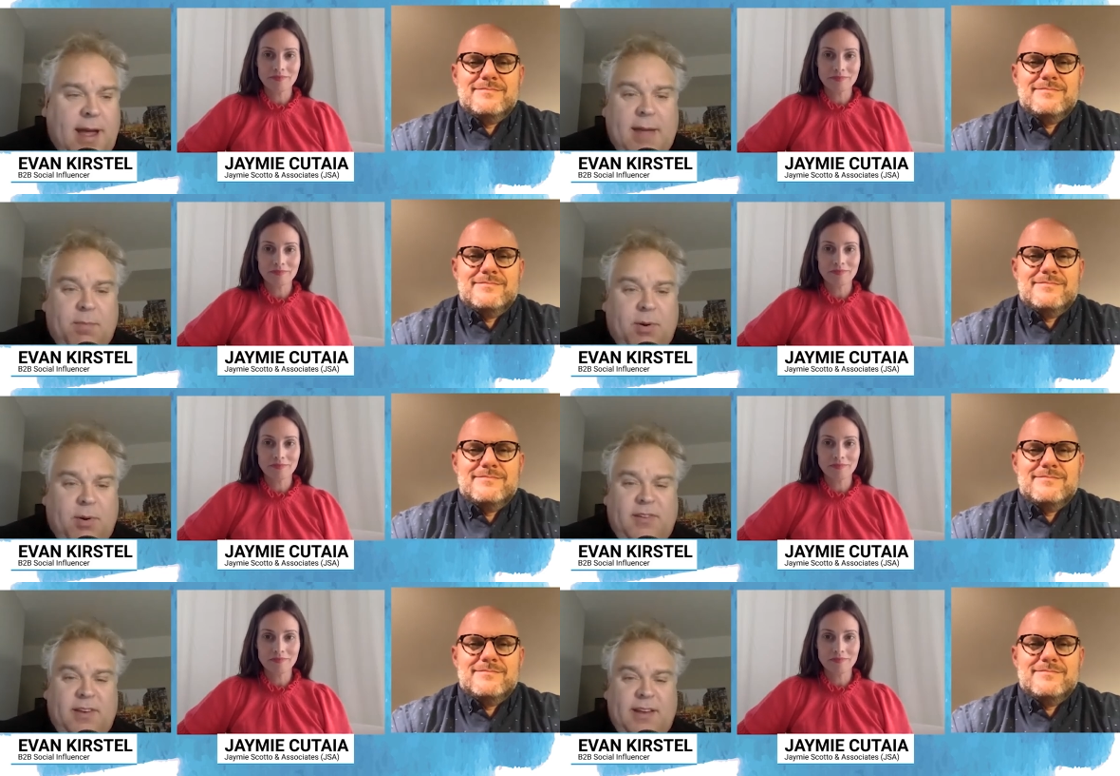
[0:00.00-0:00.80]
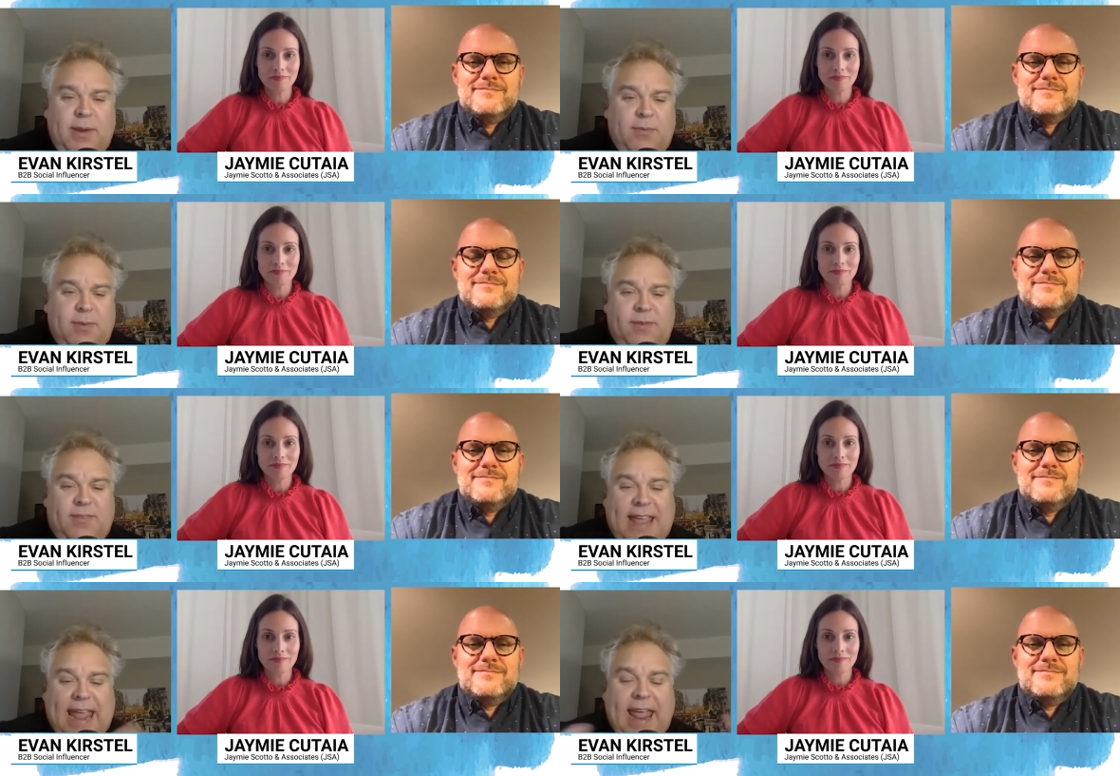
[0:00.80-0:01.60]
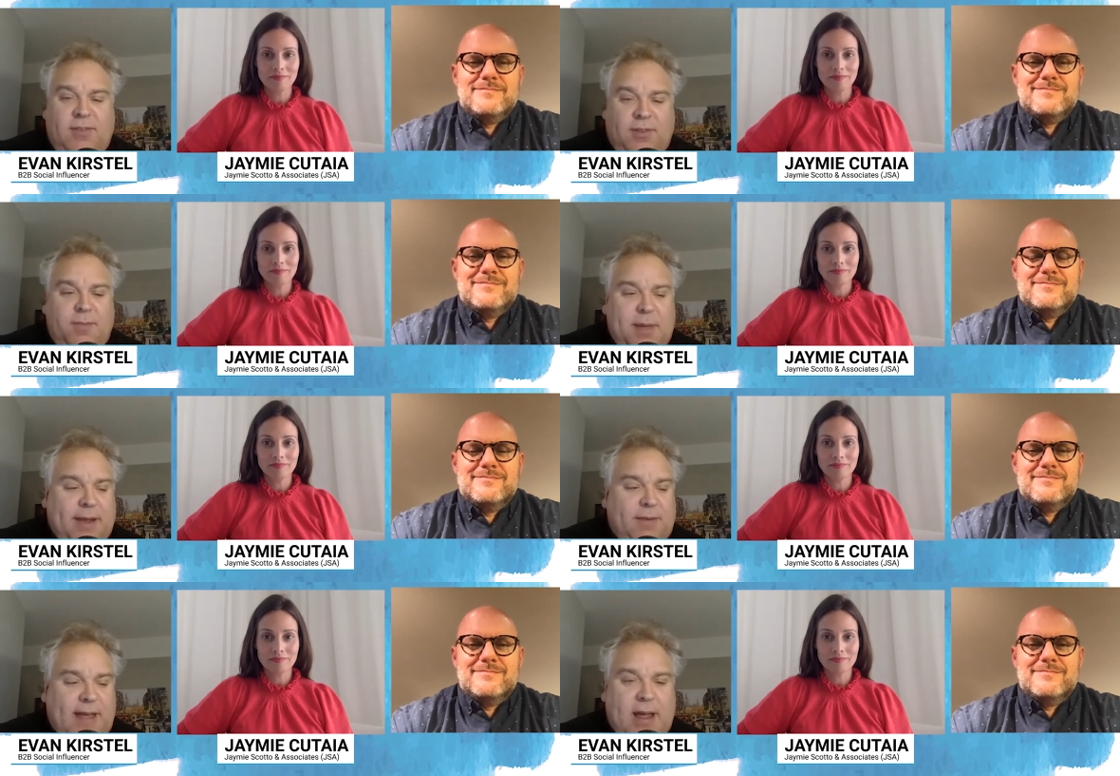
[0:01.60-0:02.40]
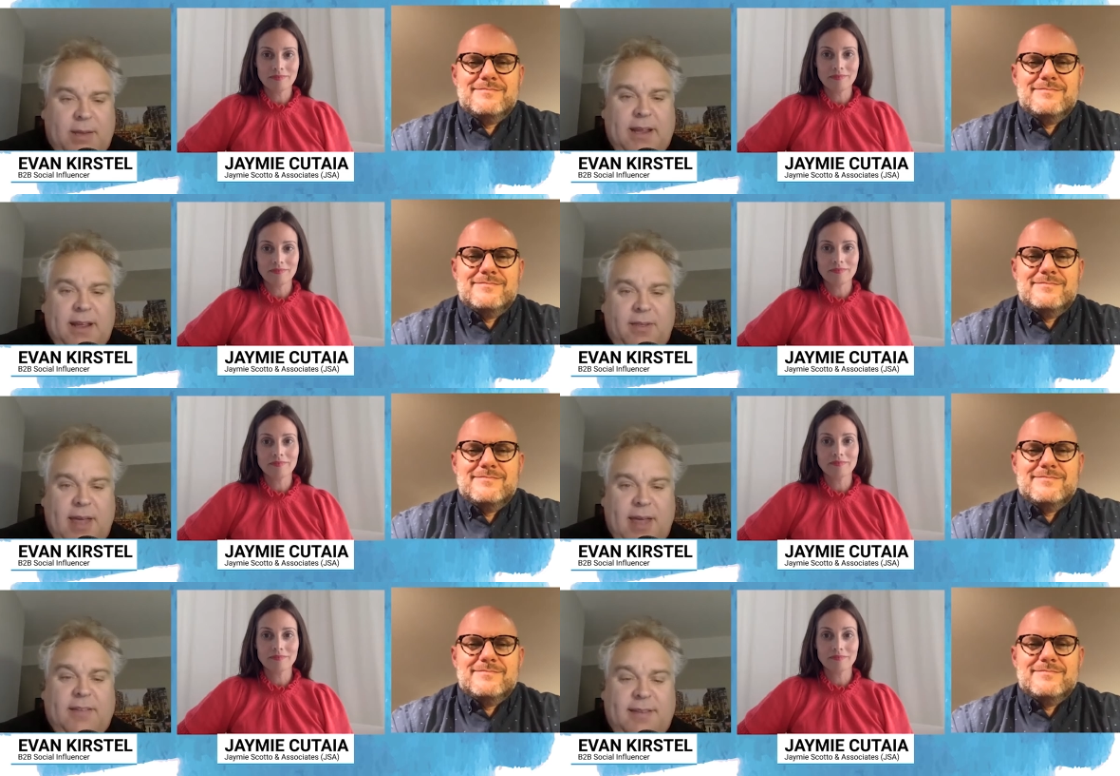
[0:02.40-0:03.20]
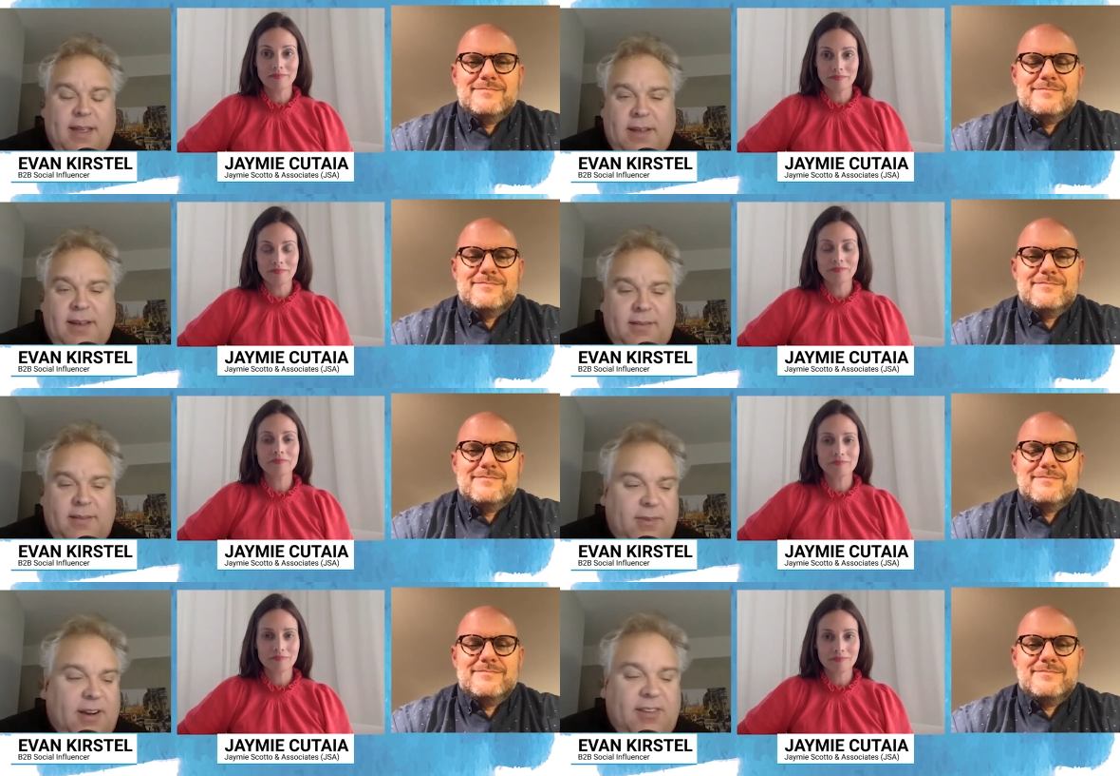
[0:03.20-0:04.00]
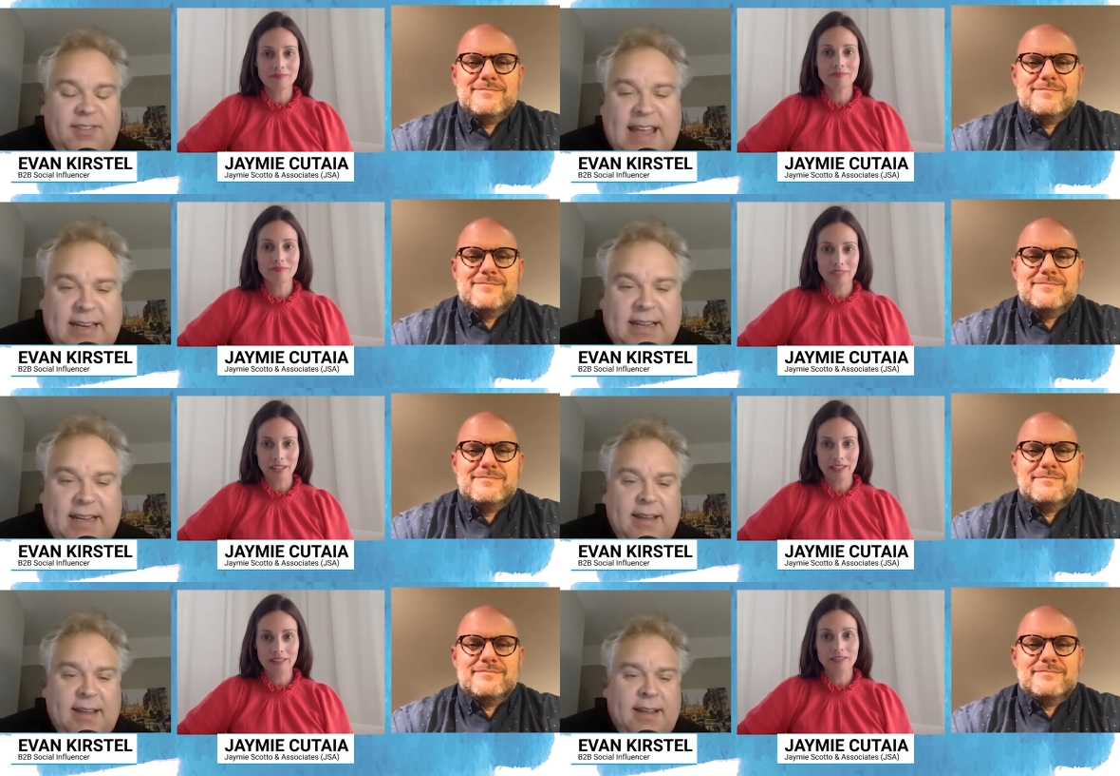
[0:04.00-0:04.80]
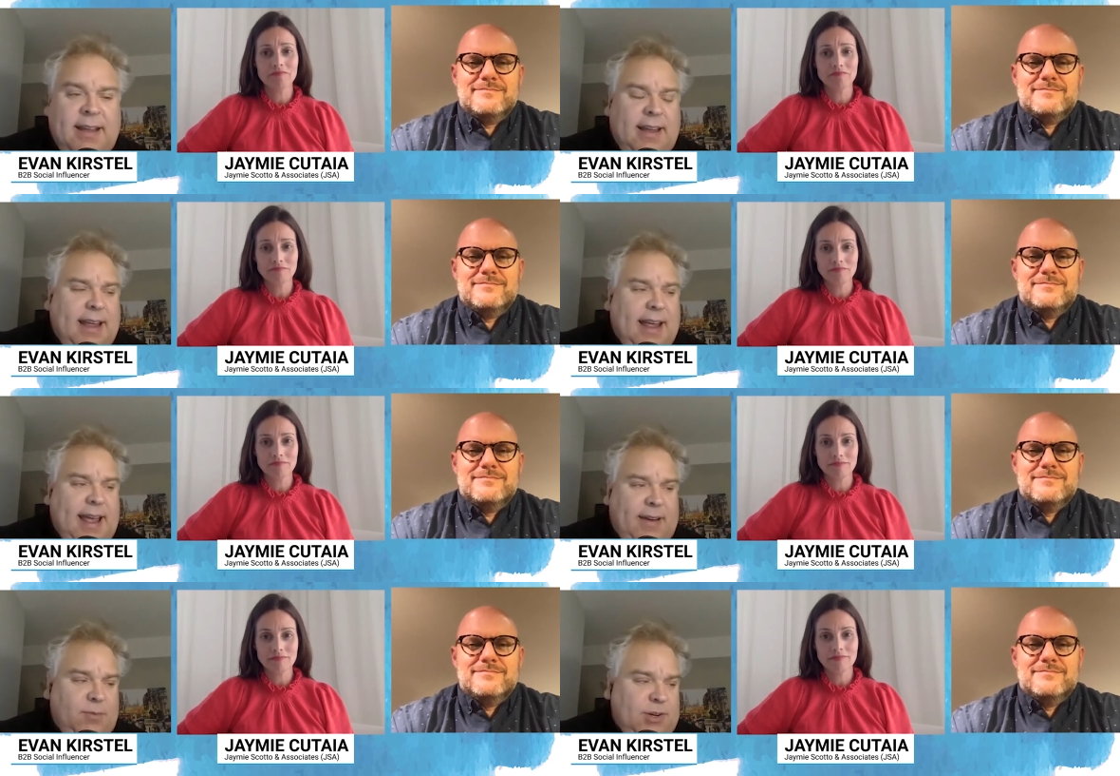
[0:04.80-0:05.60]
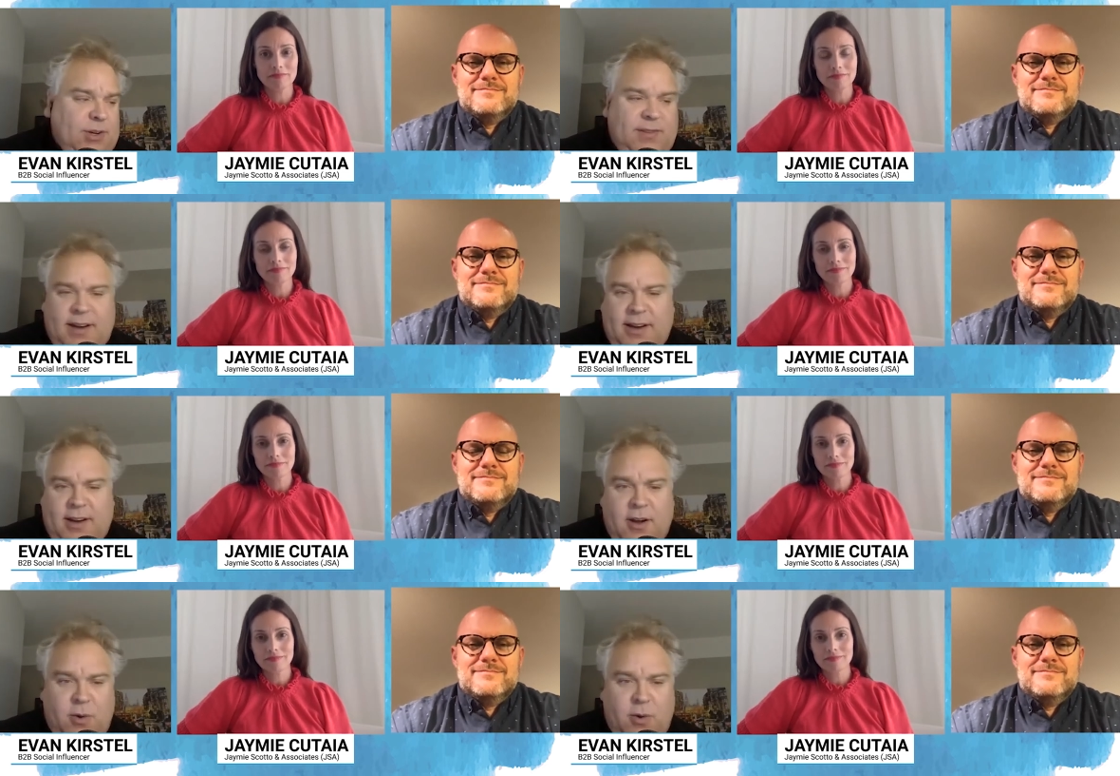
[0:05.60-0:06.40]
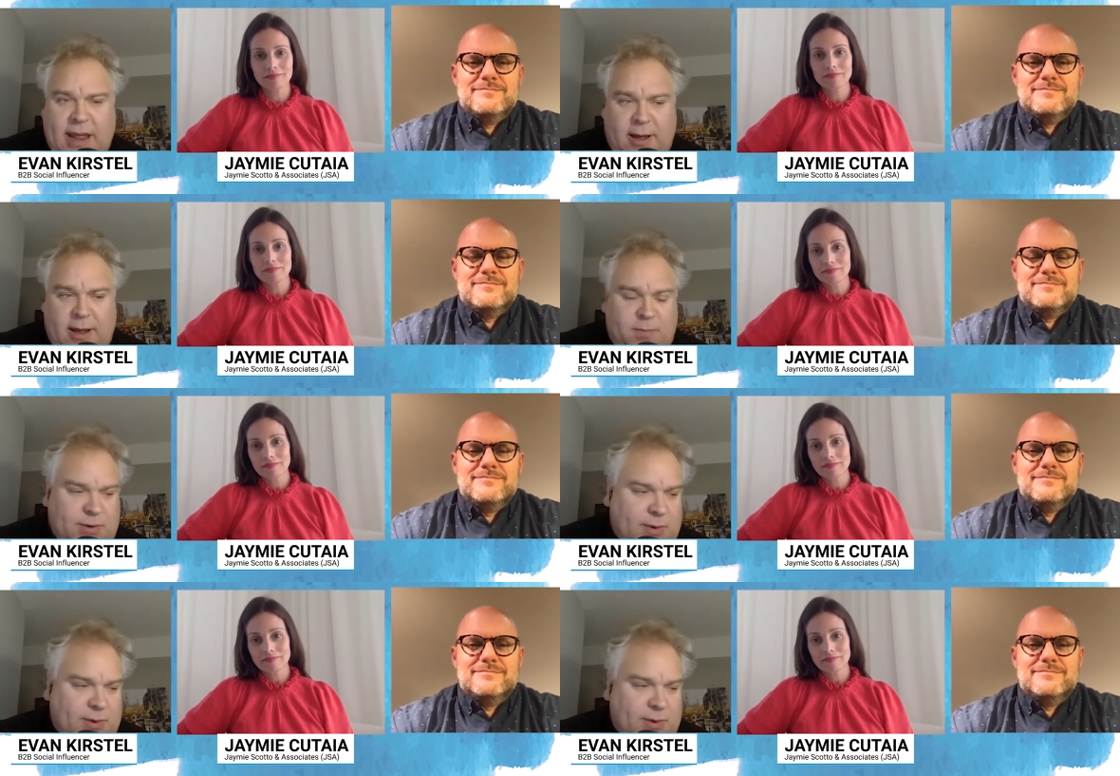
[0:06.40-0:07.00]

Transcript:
Speaker 1: I personally, we've canceled the big family Thanksgiving, very sadly, and we're just going to go way up to